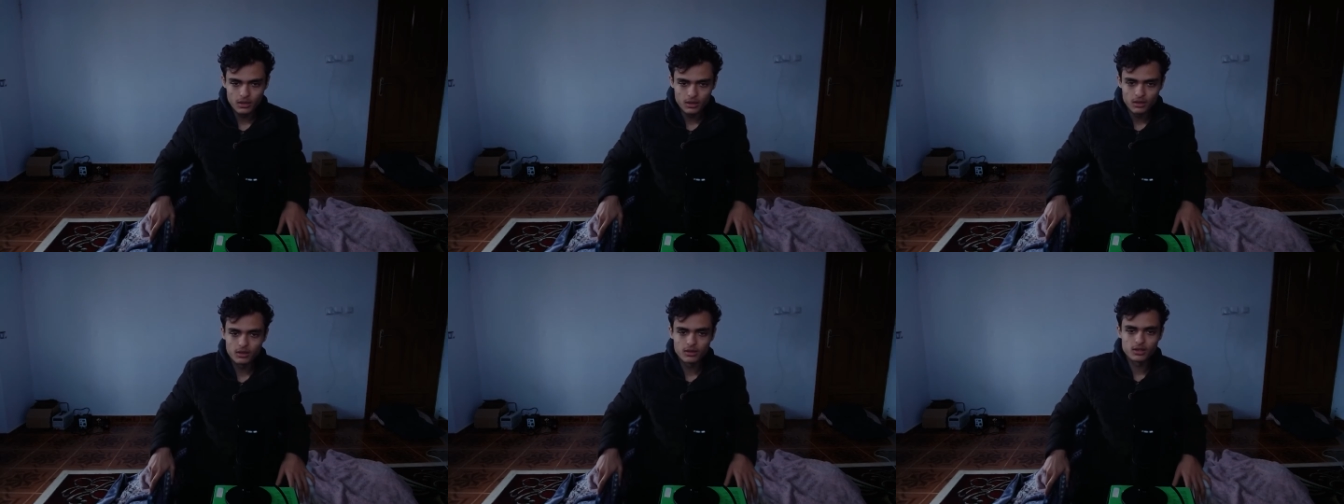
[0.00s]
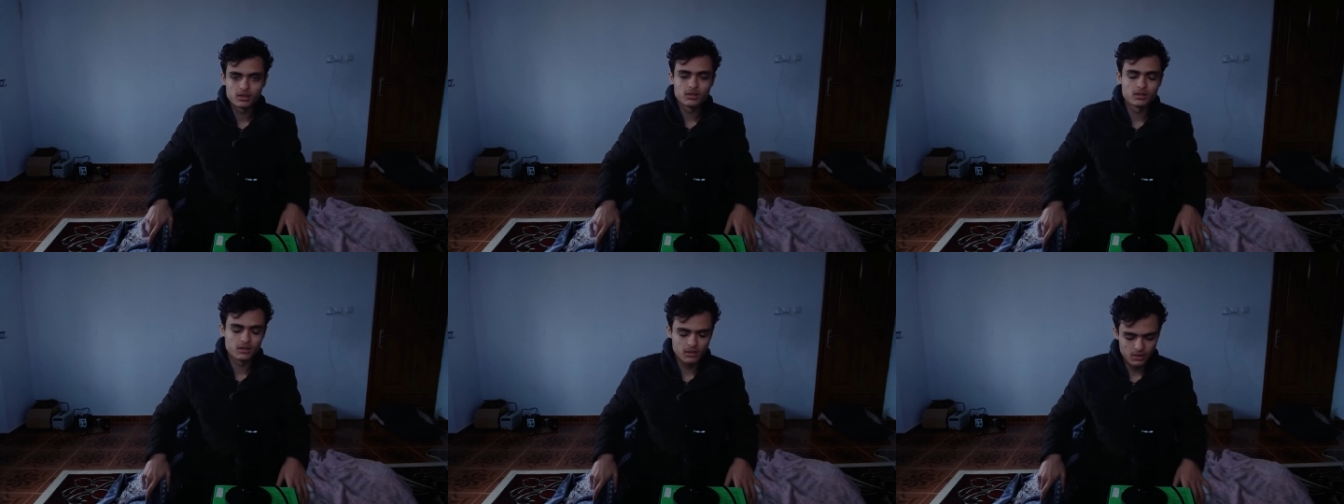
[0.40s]

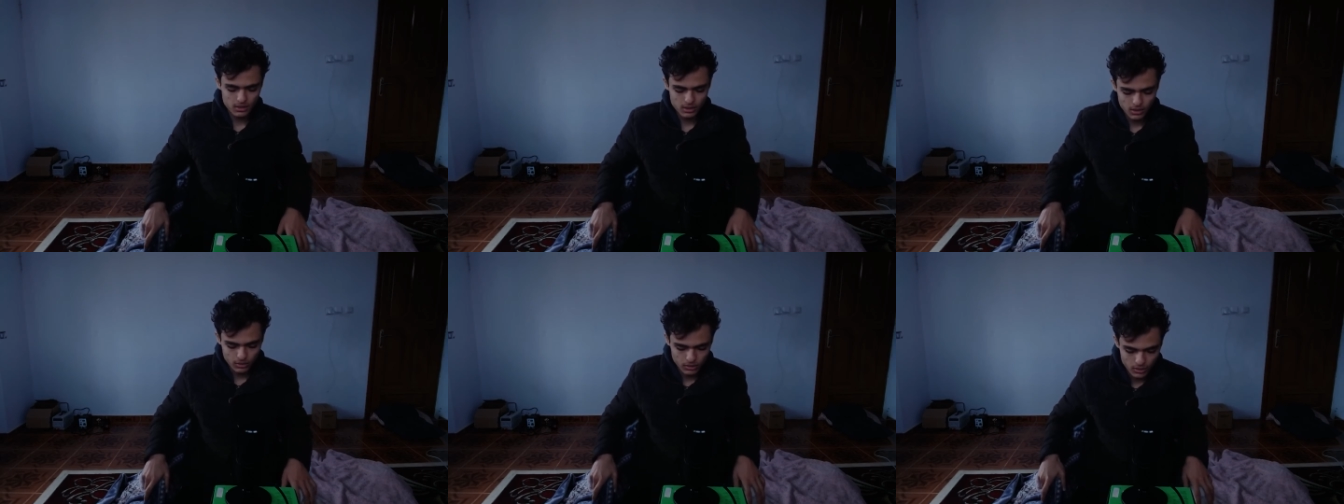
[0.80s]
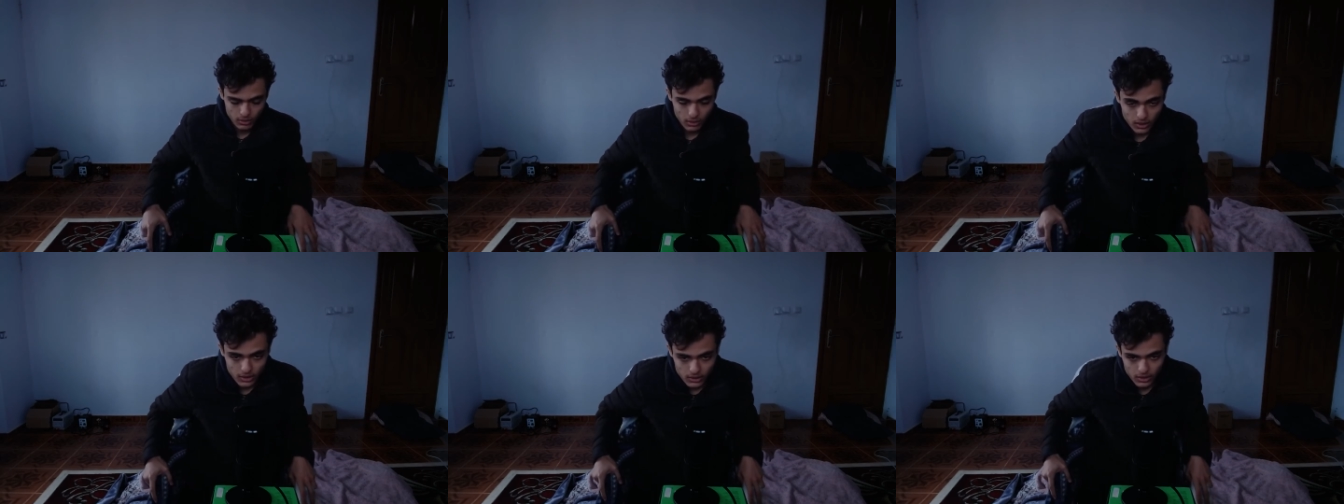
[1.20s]
This is the sound
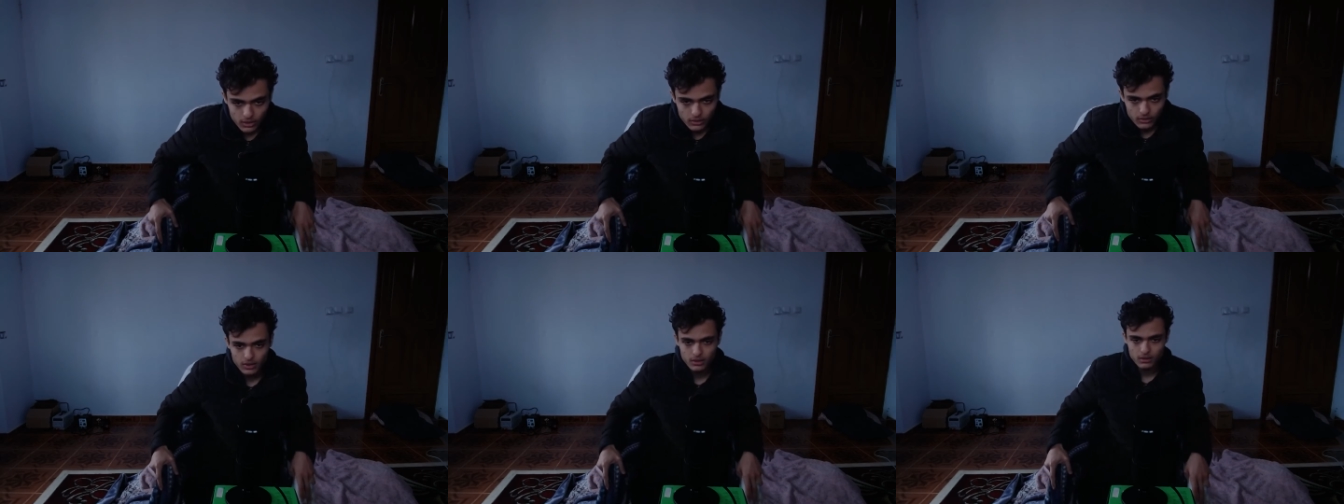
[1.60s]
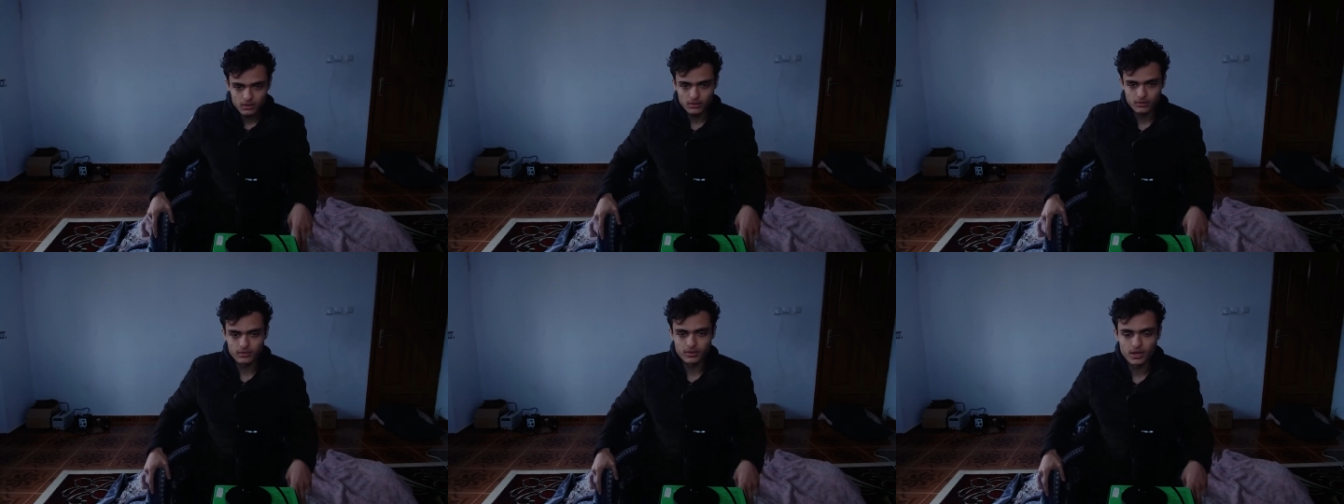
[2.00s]
quality of
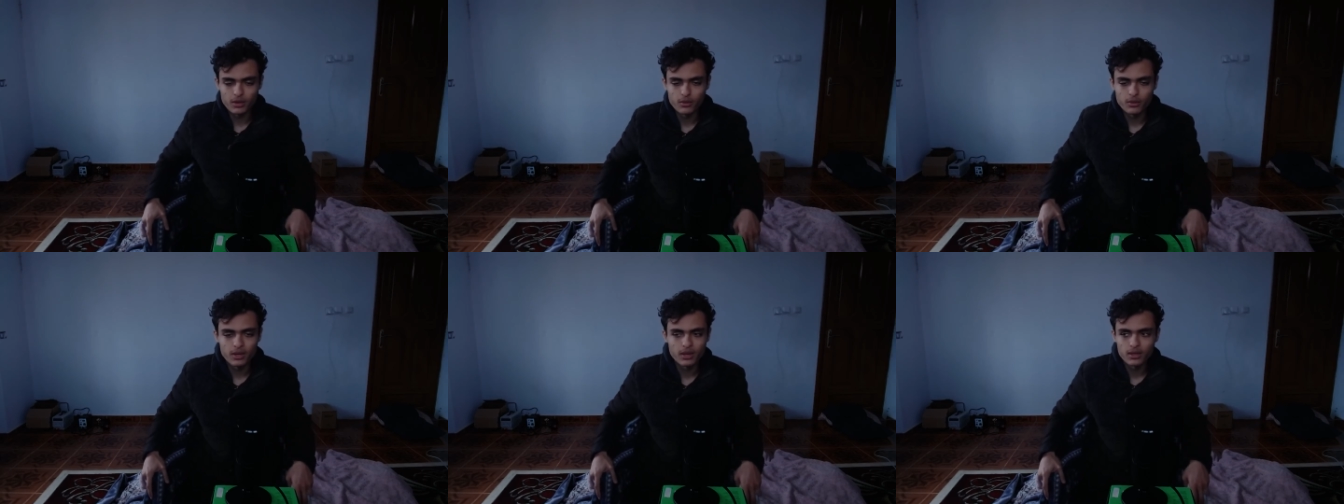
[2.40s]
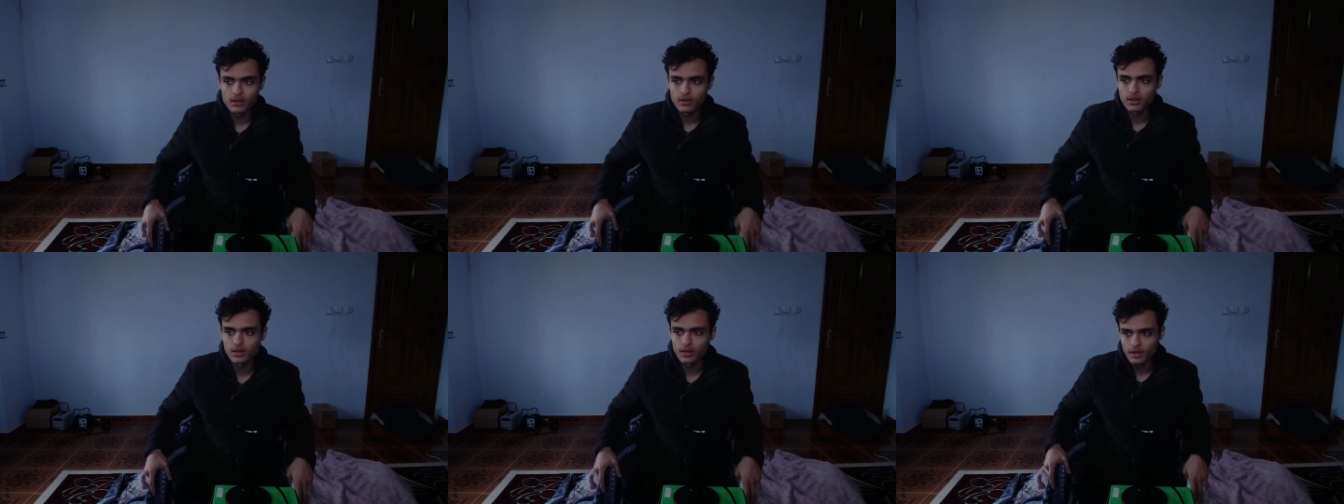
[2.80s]
it, far
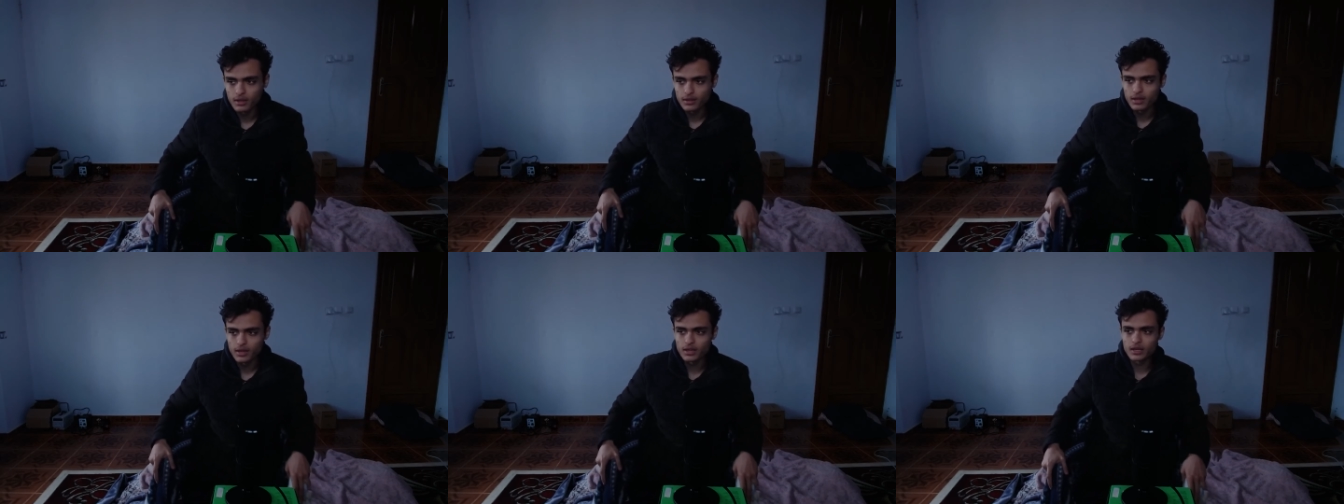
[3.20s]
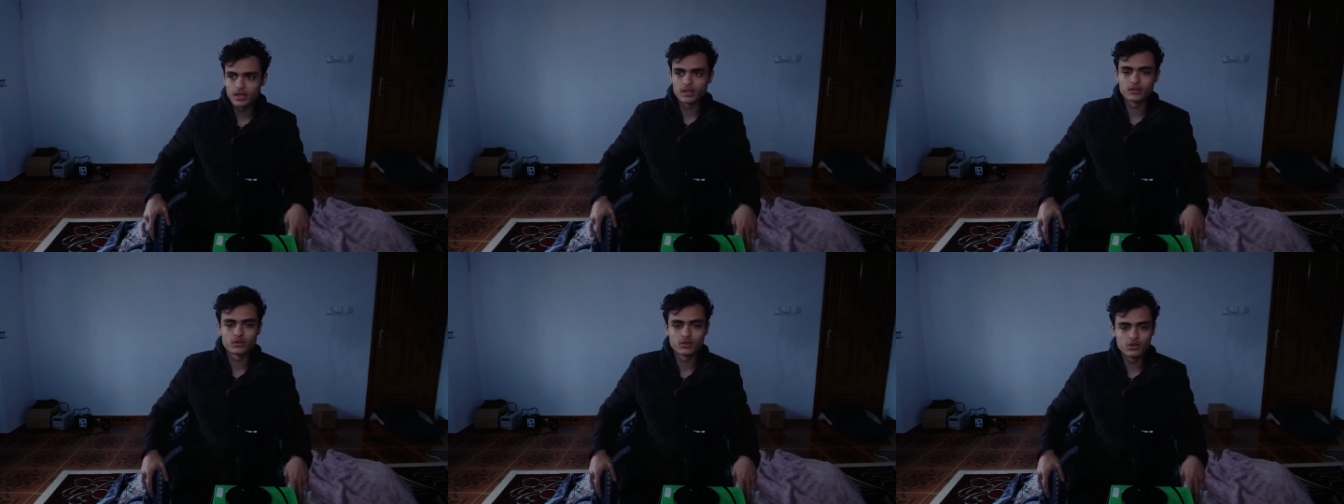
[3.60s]
away, and I
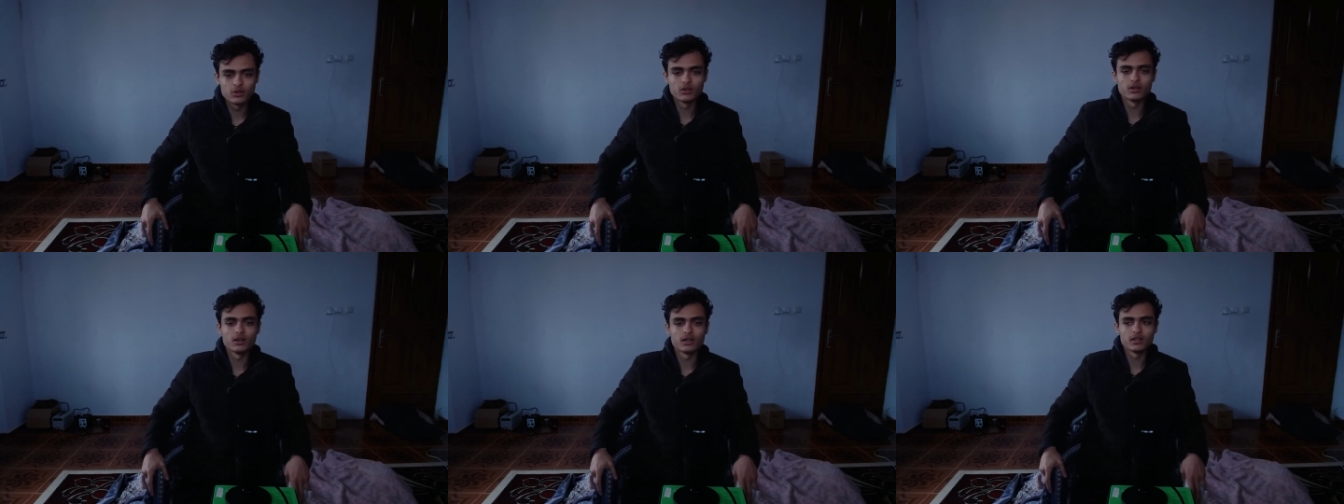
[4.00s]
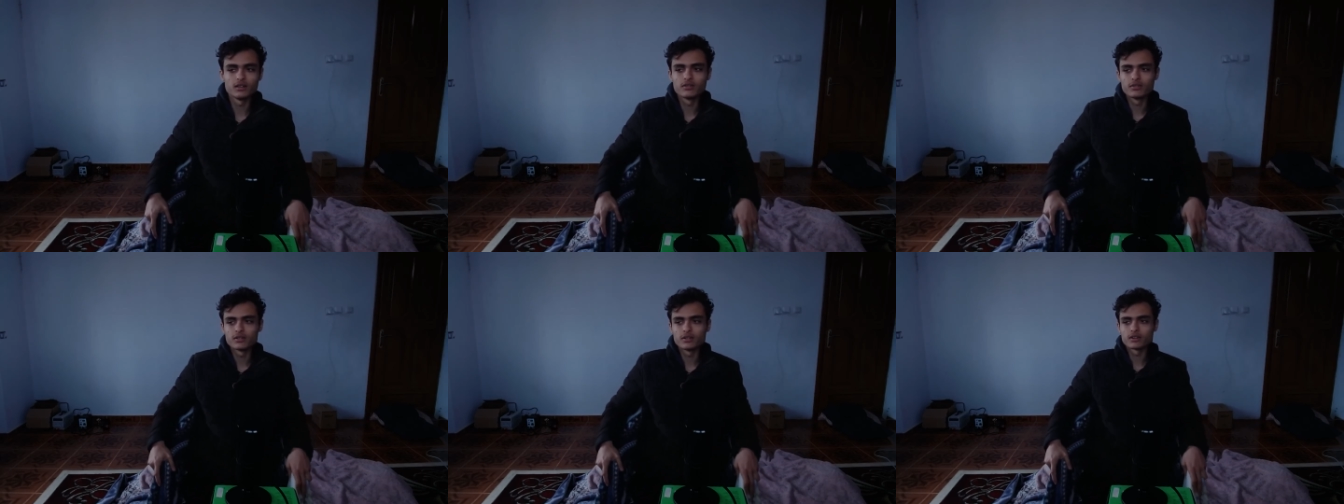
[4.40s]
can't go any
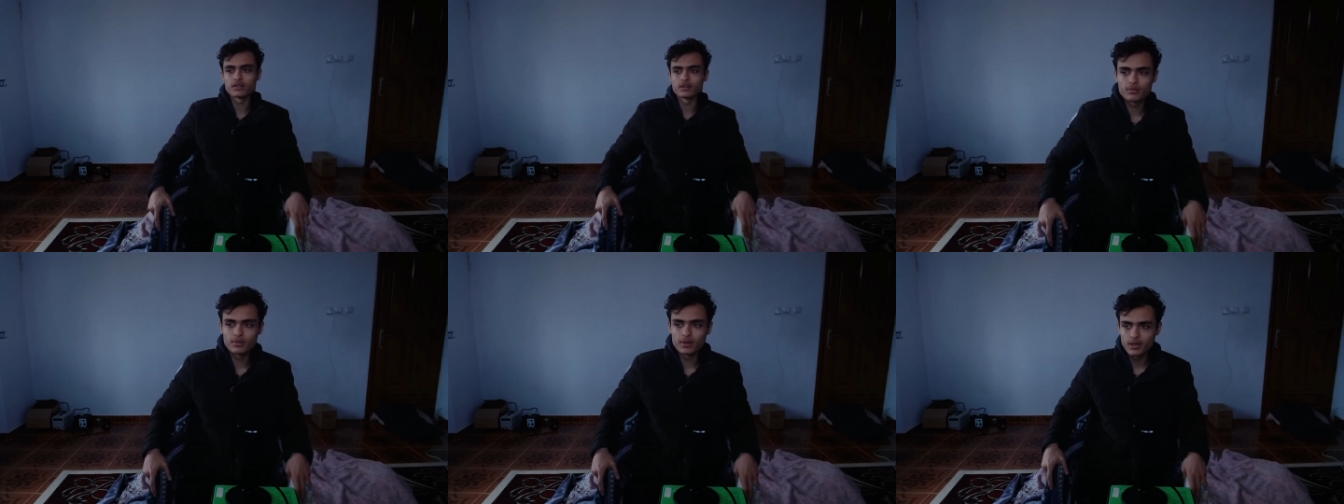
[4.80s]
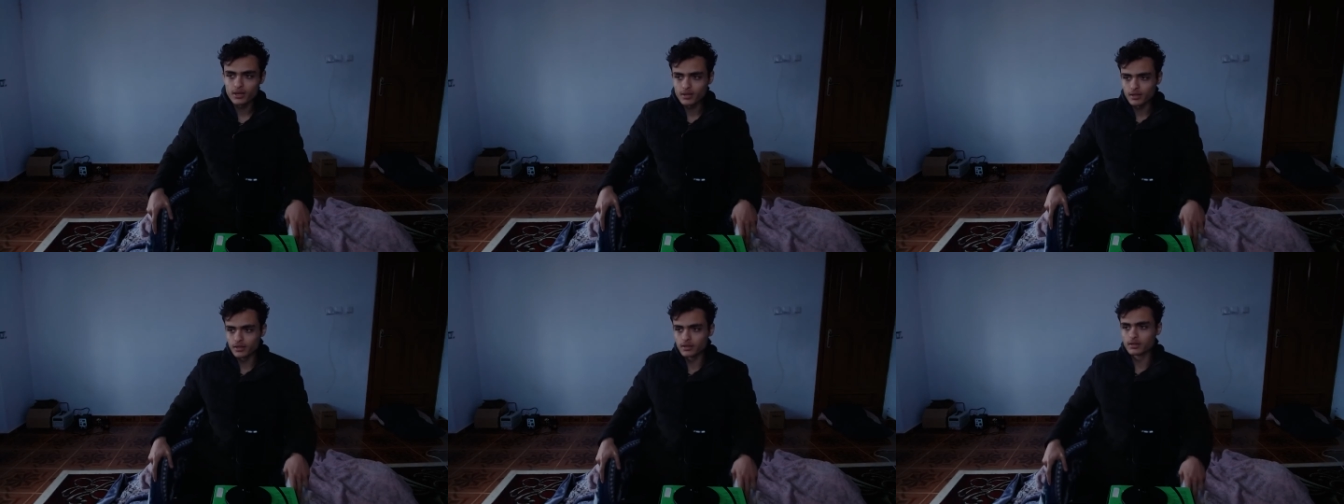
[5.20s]
further back.